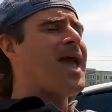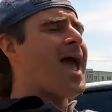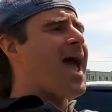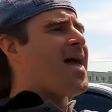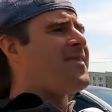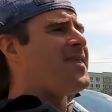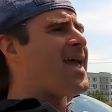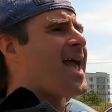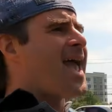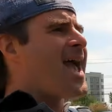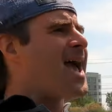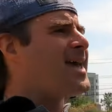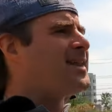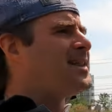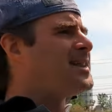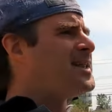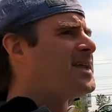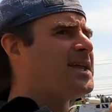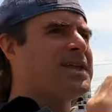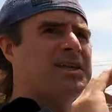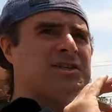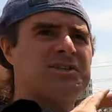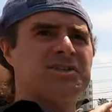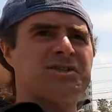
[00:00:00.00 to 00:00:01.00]
And the
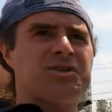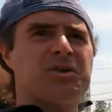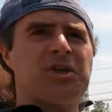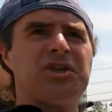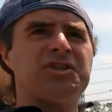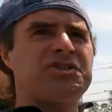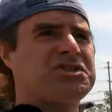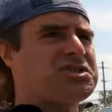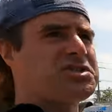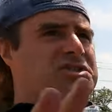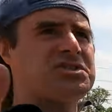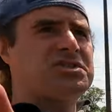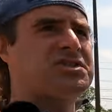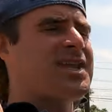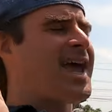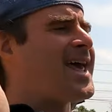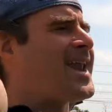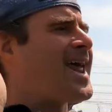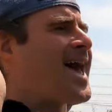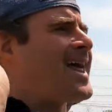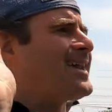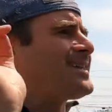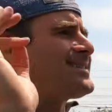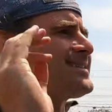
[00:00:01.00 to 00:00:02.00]
handling is 10
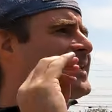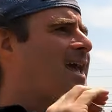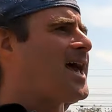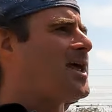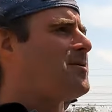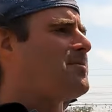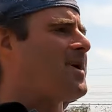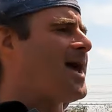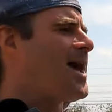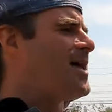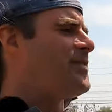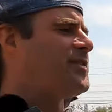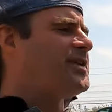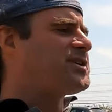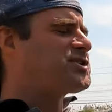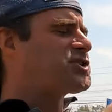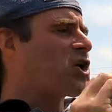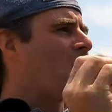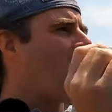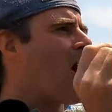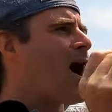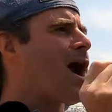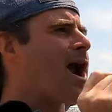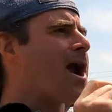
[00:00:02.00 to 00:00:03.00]
out of 10, man. This
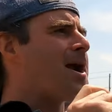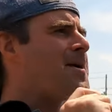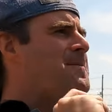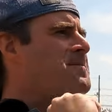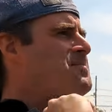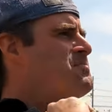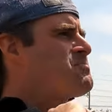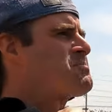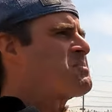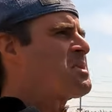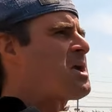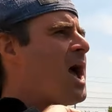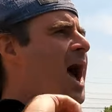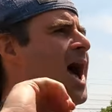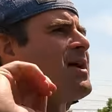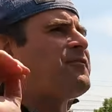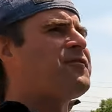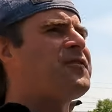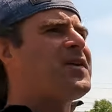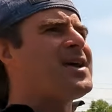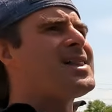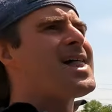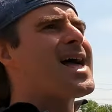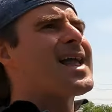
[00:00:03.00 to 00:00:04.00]
car, I
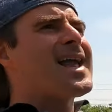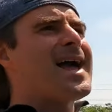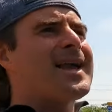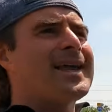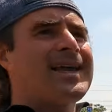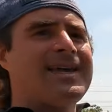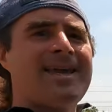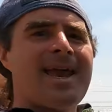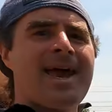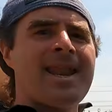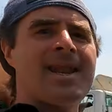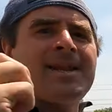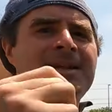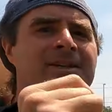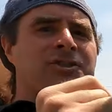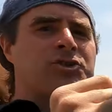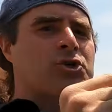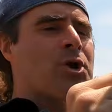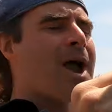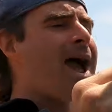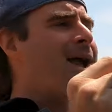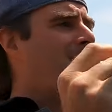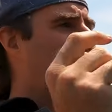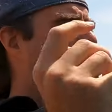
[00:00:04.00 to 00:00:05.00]
feel like I could get on the
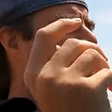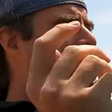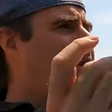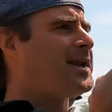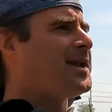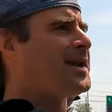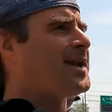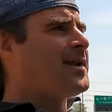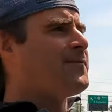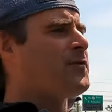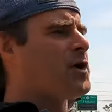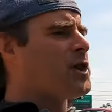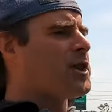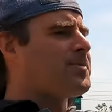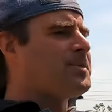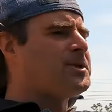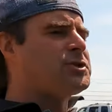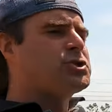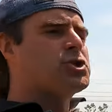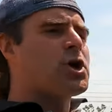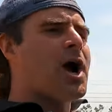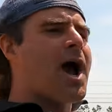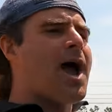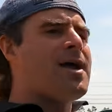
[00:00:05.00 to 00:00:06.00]
track with it, and I've only
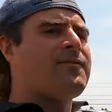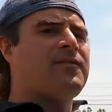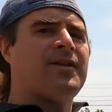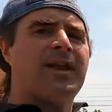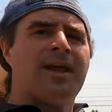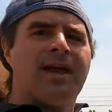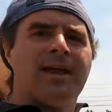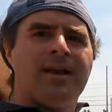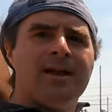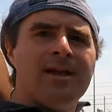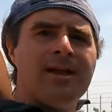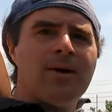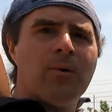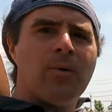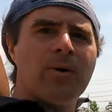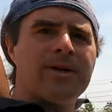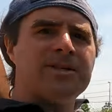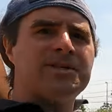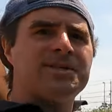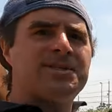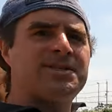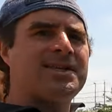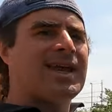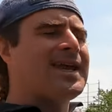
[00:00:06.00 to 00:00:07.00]
been driving it, what
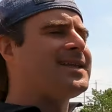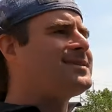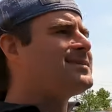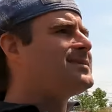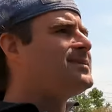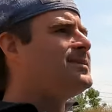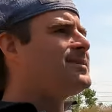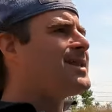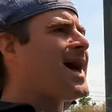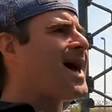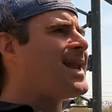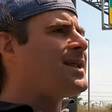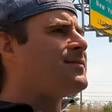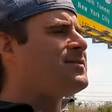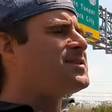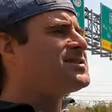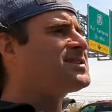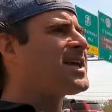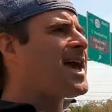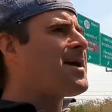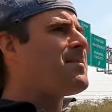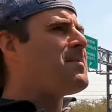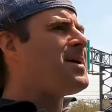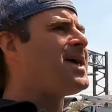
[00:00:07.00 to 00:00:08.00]
does it say, not even
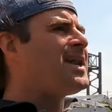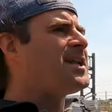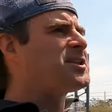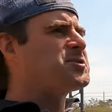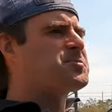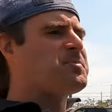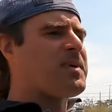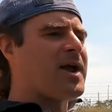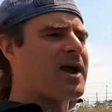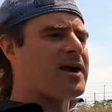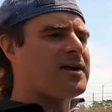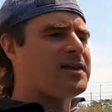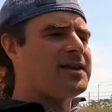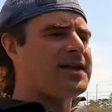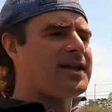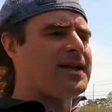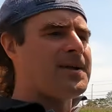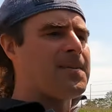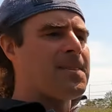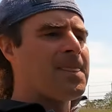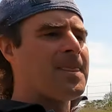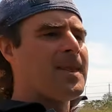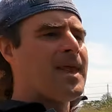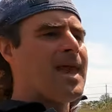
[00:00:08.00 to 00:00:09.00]
10 minutes, barely.